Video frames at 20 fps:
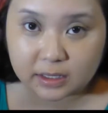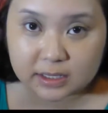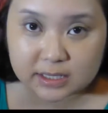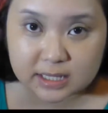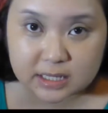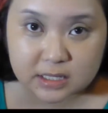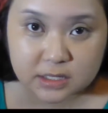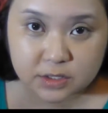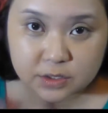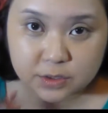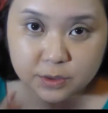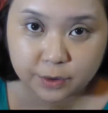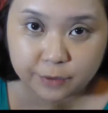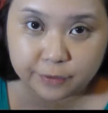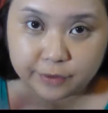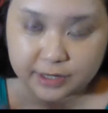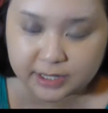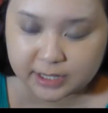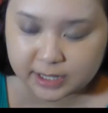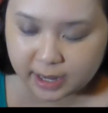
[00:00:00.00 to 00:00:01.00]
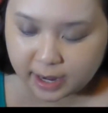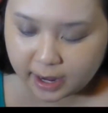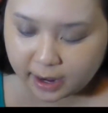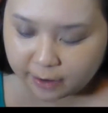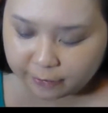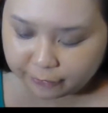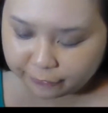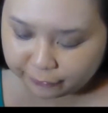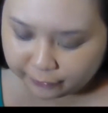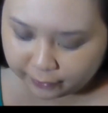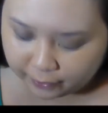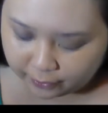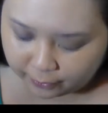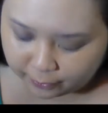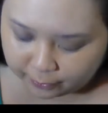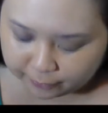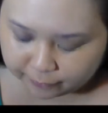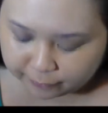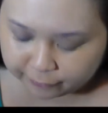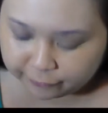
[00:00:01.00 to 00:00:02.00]
since you already have
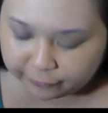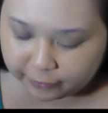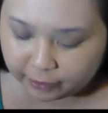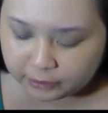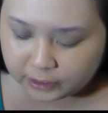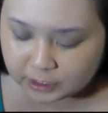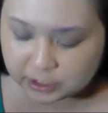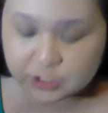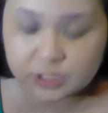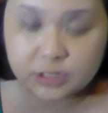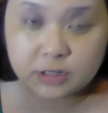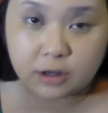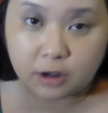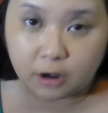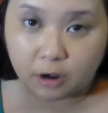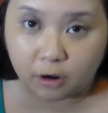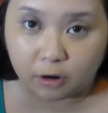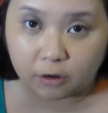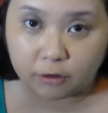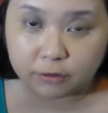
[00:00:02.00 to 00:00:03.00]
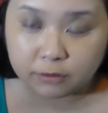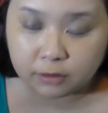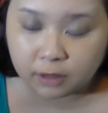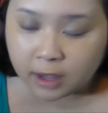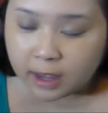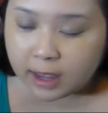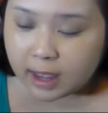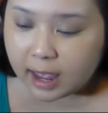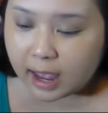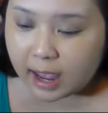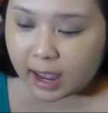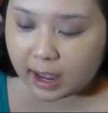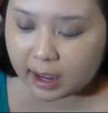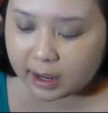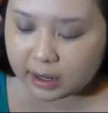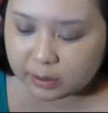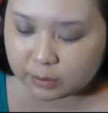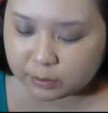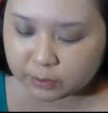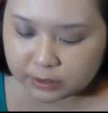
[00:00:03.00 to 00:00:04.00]
foundation on,
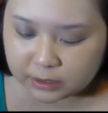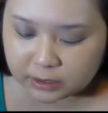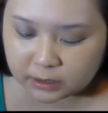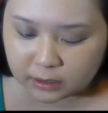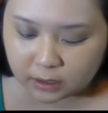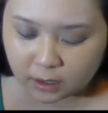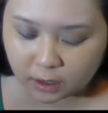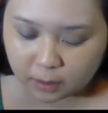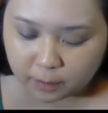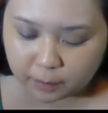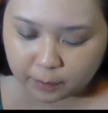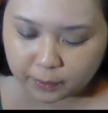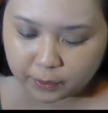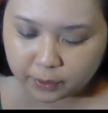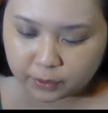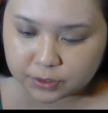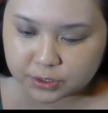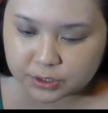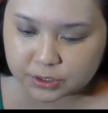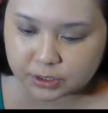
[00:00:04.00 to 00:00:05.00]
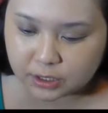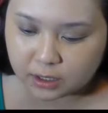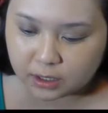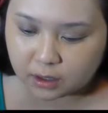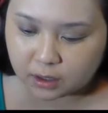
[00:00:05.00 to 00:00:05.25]
I wouldn't approach